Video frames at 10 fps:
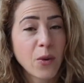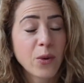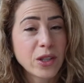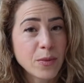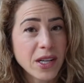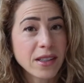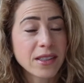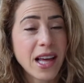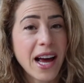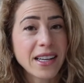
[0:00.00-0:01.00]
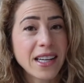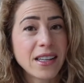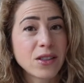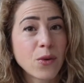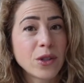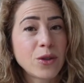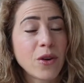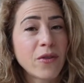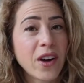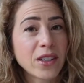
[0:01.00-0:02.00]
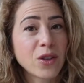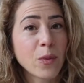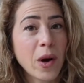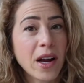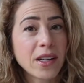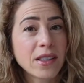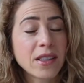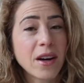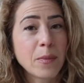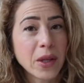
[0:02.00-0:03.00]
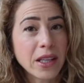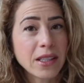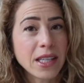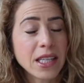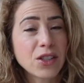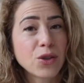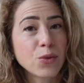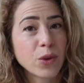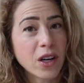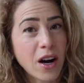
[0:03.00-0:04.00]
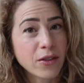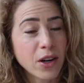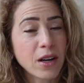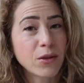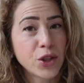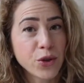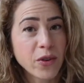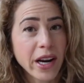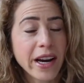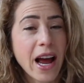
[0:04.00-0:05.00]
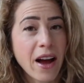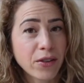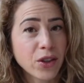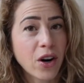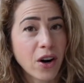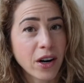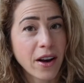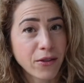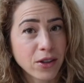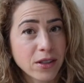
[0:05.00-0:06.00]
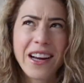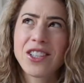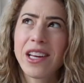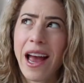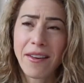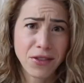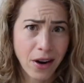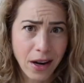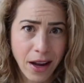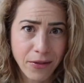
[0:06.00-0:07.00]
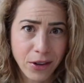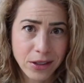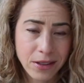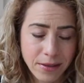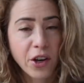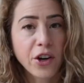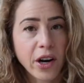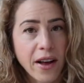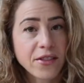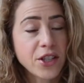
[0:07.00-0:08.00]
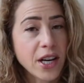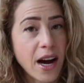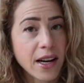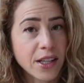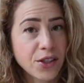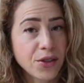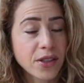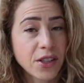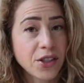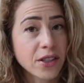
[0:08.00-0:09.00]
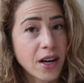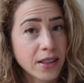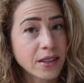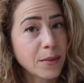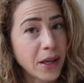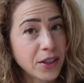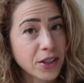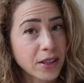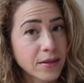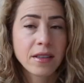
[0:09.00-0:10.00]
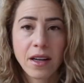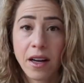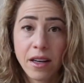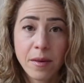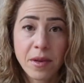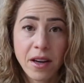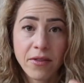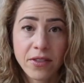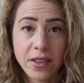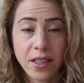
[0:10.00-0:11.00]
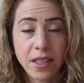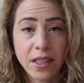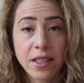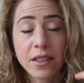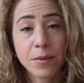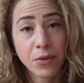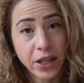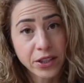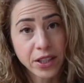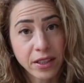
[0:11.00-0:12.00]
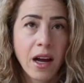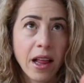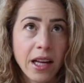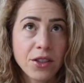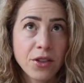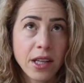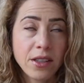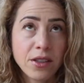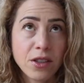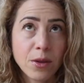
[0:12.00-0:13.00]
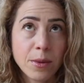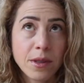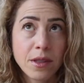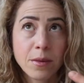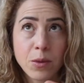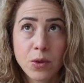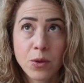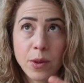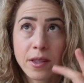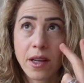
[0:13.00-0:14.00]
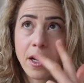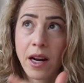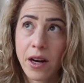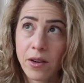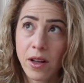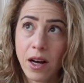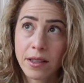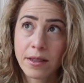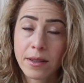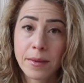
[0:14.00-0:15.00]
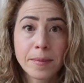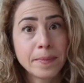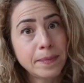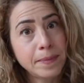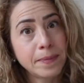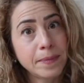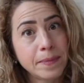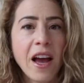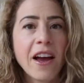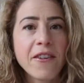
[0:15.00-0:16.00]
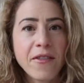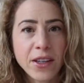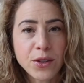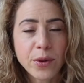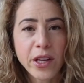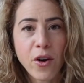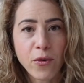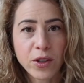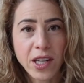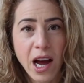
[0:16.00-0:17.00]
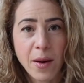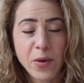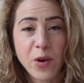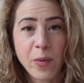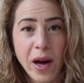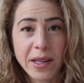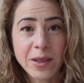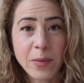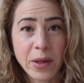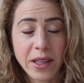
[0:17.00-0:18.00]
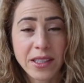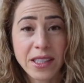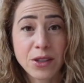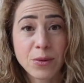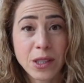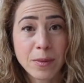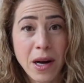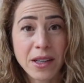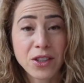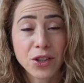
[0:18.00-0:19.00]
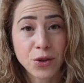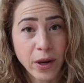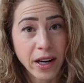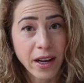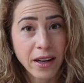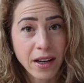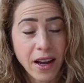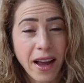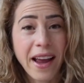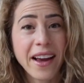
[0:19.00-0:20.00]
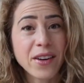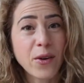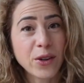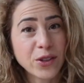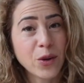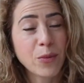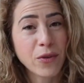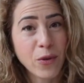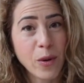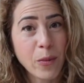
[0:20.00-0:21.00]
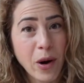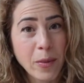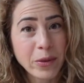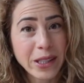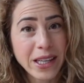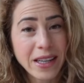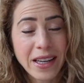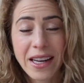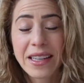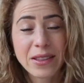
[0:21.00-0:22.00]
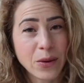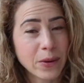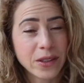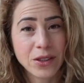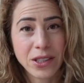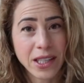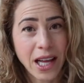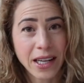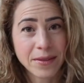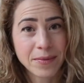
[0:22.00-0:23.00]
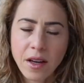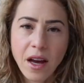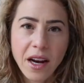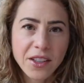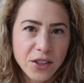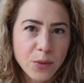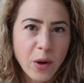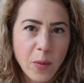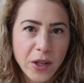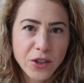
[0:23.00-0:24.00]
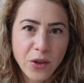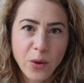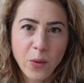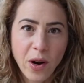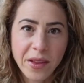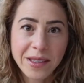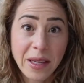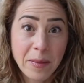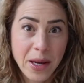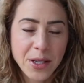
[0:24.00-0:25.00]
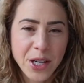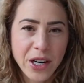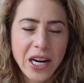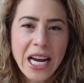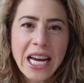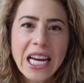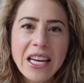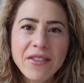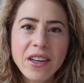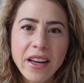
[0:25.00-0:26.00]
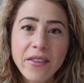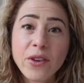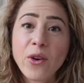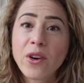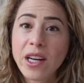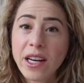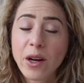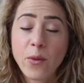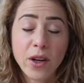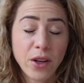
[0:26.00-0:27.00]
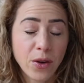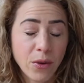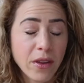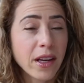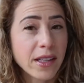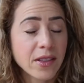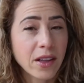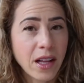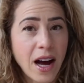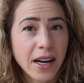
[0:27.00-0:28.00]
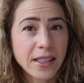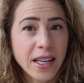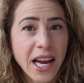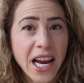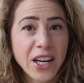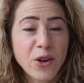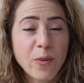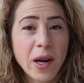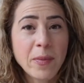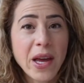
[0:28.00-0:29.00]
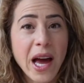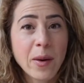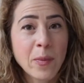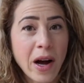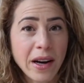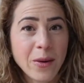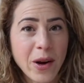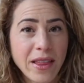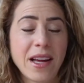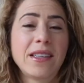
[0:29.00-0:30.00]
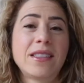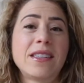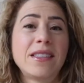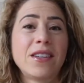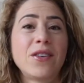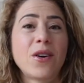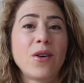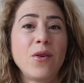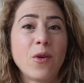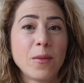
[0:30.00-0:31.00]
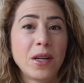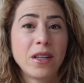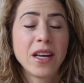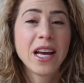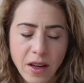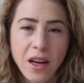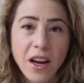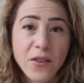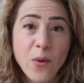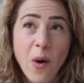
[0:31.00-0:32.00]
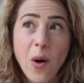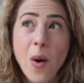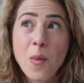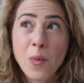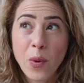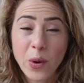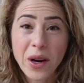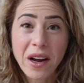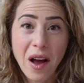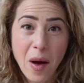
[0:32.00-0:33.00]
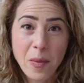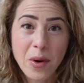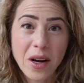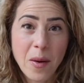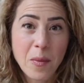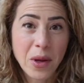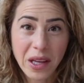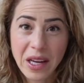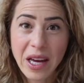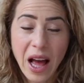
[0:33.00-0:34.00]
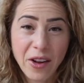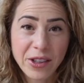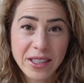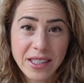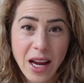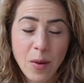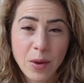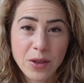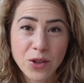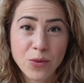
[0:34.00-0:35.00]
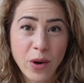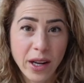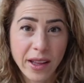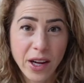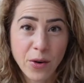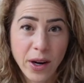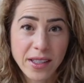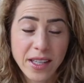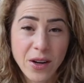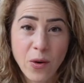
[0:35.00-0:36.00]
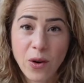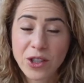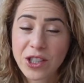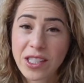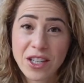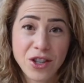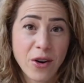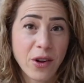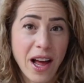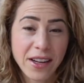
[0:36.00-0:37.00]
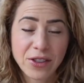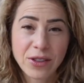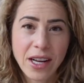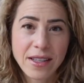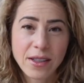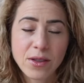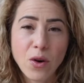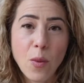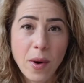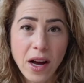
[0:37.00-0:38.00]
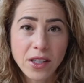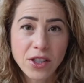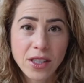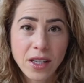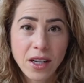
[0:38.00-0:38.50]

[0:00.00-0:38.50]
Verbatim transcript: which means that it is going to affect your body's ability to recover and rejuvenate after hard efforts, actually after any efforts. You're gonna have GI issues such as constipation, anemia, fatigue, depression, electrolyte disturbances, mood swings, and hair loss hmm. Eventually, over time, your body's ability to respond to training and also perform properly is going to decline. And I just want to make sure that we're on the same page here. Even if you're eating what you think is a lot and you might be at a body weight that is considered normal, if you are burning up a million calories a day because you're running like crazy or just in general exercising so much,